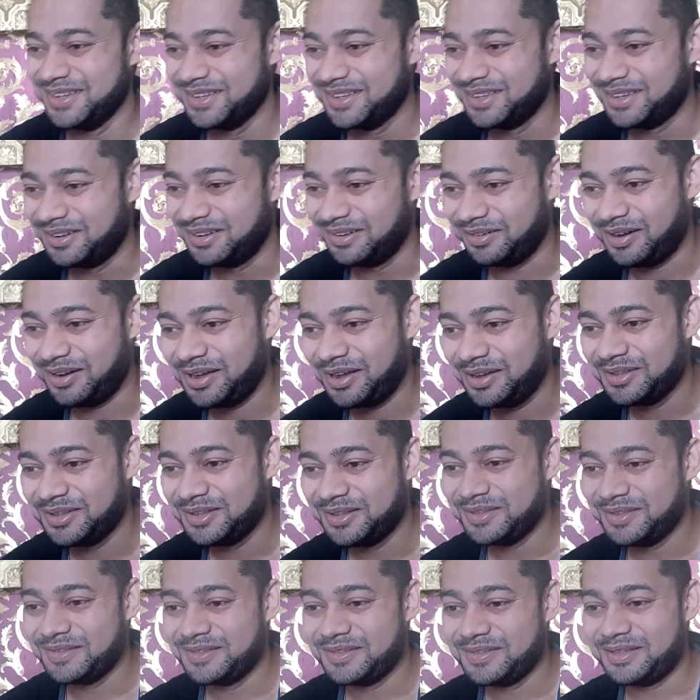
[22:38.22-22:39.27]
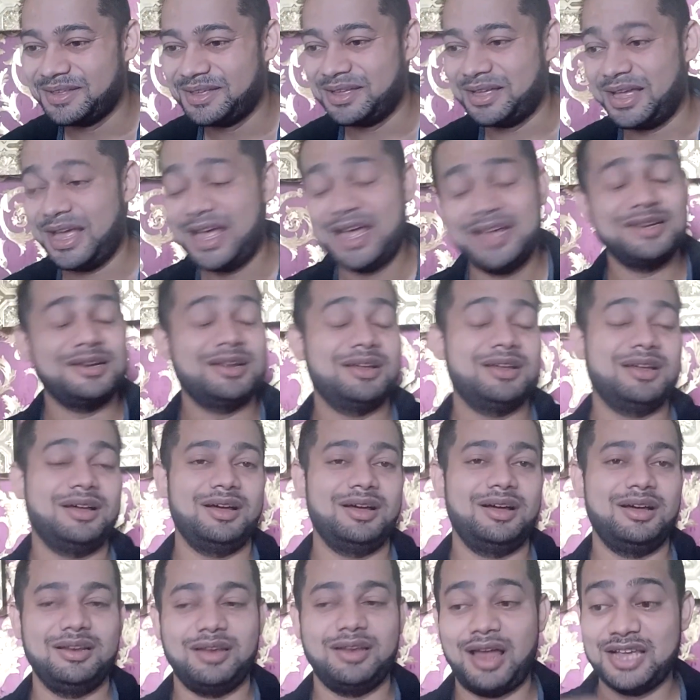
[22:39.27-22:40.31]
Uh,
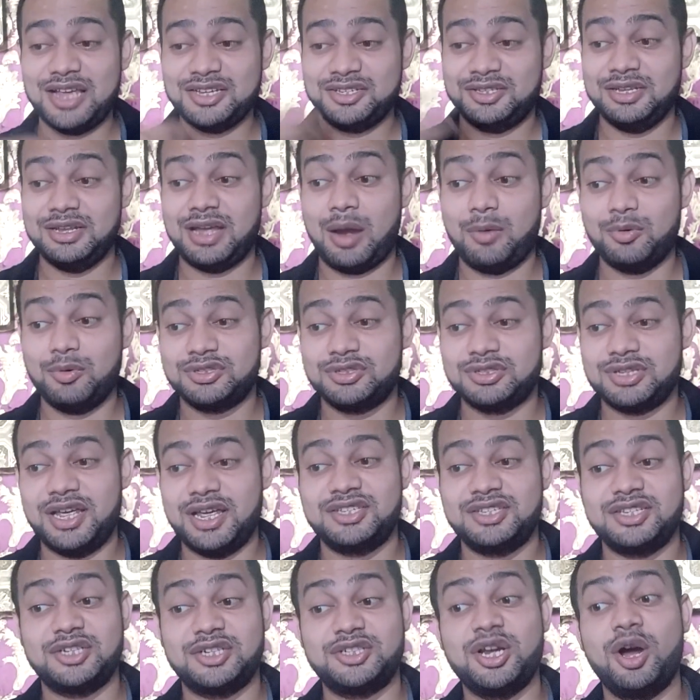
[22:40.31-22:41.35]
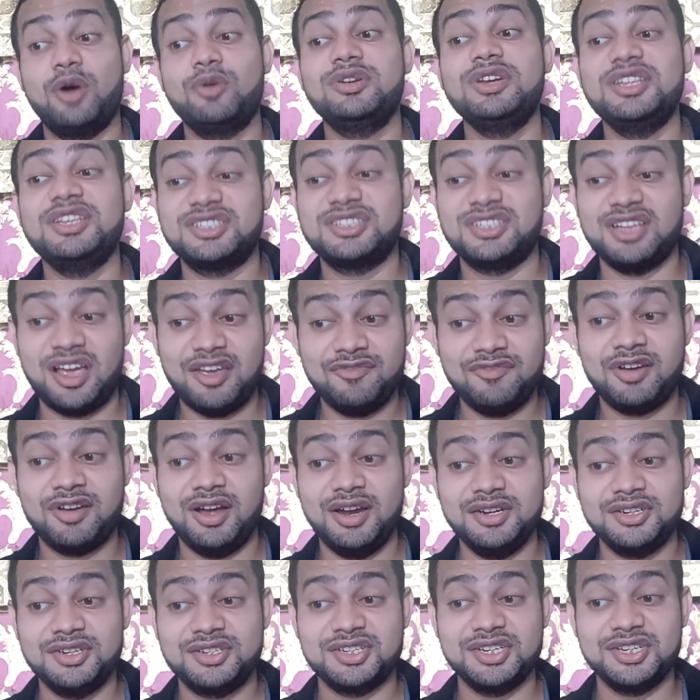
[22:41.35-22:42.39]
and last thing I would say, it's a totally safe
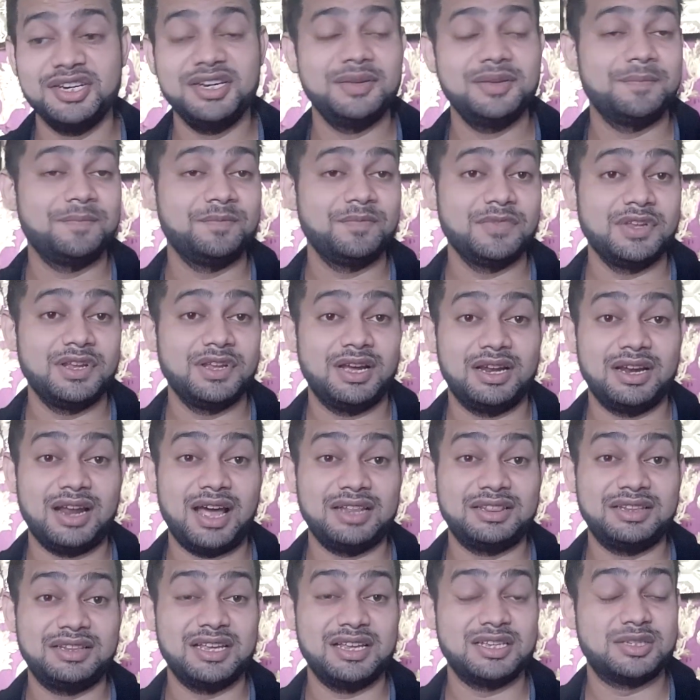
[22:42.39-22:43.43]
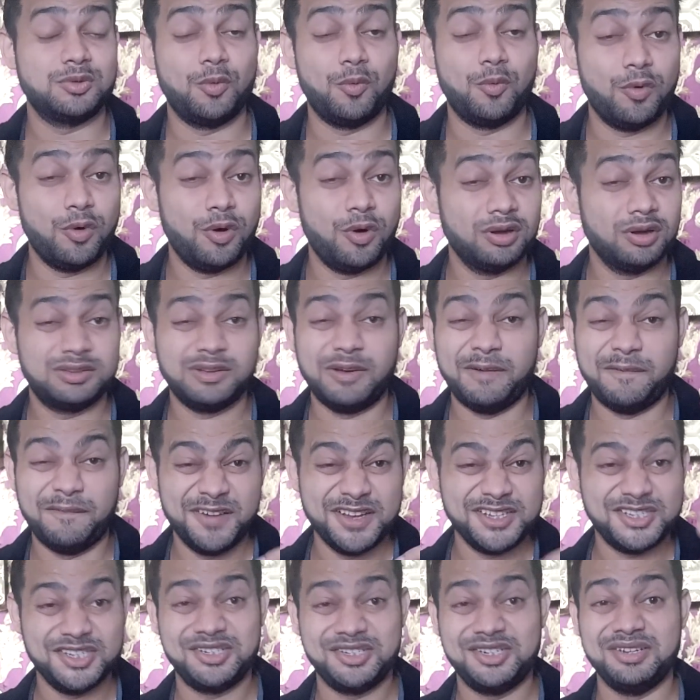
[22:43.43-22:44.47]
country, and I think it's worth
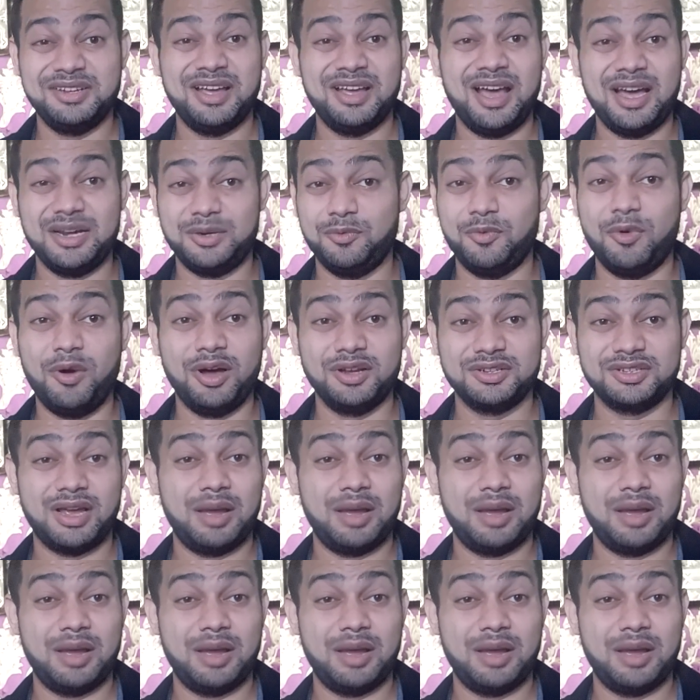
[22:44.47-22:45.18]
visiting at once.